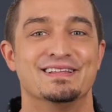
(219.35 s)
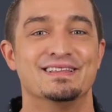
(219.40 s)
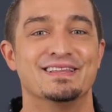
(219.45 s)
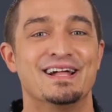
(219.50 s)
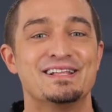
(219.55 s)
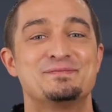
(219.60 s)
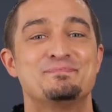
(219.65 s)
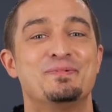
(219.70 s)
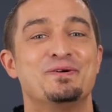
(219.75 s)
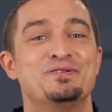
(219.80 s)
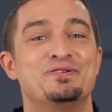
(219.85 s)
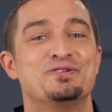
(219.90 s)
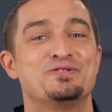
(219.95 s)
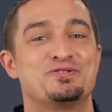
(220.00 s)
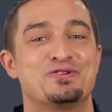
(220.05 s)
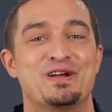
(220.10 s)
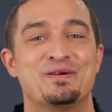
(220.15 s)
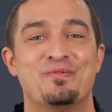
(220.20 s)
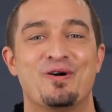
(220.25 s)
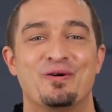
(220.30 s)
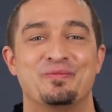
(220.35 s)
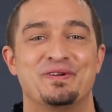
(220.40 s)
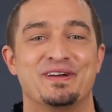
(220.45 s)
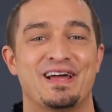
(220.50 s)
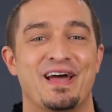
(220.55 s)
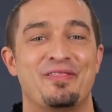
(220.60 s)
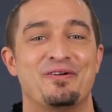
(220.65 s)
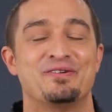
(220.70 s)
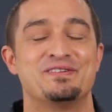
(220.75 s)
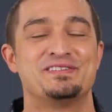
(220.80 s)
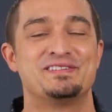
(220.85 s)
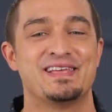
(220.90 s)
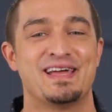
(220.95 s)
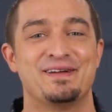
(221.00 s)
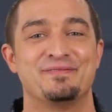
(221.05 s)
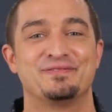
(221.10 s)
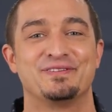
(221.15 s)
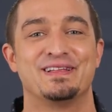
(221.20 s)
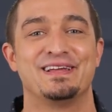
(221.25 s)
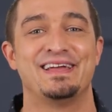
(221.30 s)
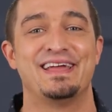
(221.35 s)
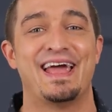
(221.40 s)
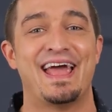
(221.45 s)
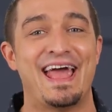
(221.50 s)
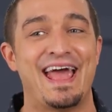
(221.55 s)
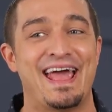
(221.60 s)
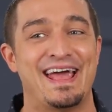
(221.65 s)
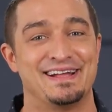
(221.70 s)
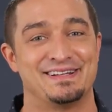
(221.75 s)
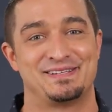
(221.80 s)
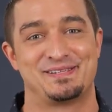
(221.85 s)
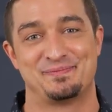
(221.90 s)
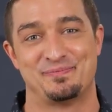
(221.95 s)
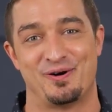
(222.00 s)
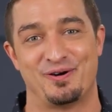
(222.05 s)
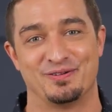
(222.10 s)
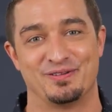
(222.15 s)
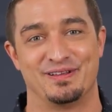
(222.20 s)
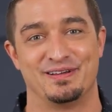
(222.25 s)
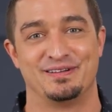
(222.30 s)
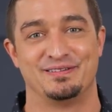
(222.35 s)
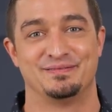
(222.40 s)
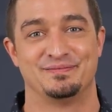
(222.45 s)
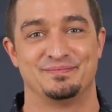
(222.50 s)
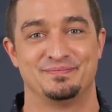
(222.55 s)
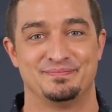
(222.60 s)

Let's build your dream home together safely and smartly.